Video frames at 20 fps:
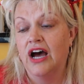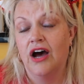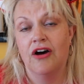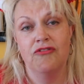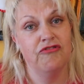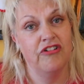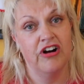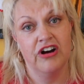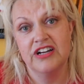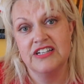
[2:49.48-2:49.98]

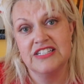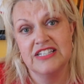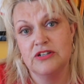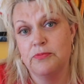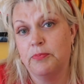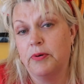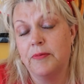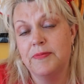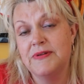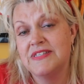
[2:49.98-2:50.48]
and ride it.
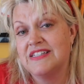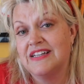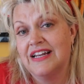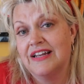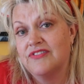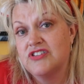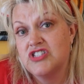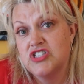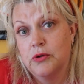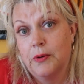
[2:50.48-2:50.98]
You probably still
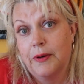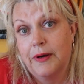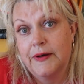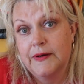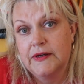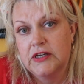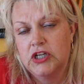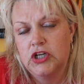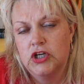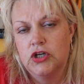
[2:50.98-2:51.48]
have a
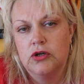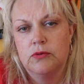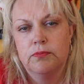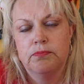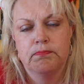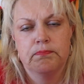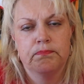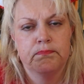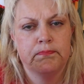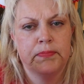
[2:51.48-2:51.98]
2-hour
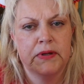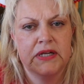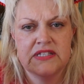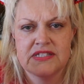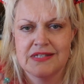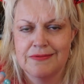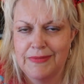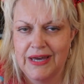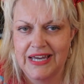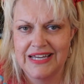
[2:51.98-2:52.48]
queue, but
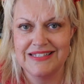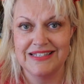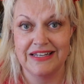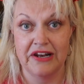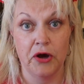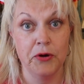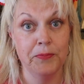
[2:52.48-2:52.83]
it's amazing.